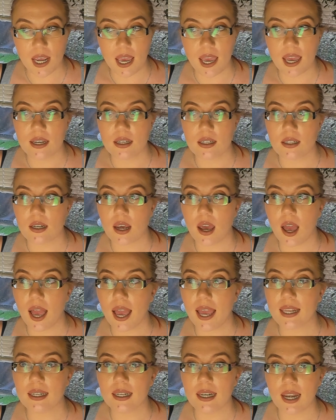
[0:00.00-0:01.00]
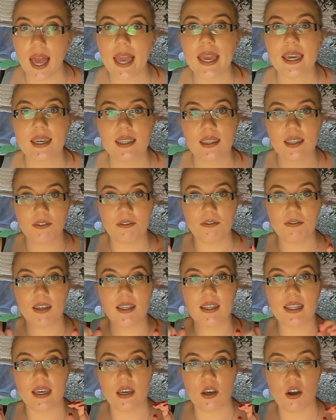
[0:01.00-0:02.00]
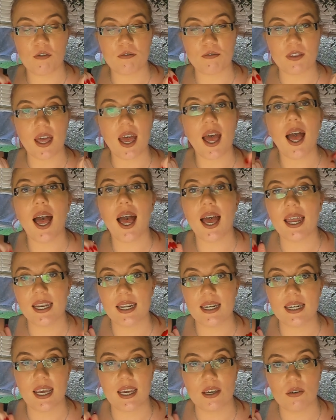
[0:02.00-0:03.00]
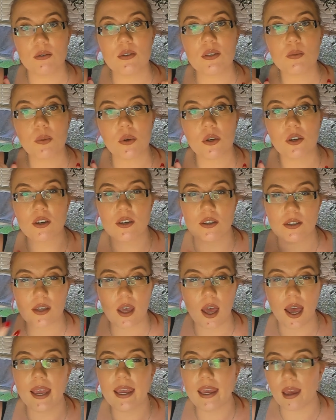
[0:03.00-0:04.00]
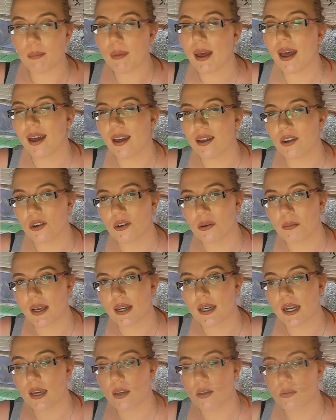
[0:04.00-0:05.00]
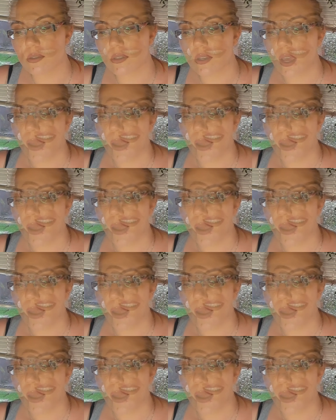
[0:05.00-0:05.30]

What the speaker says: and I like the feeling of the hardy nails because I am hard on my nails.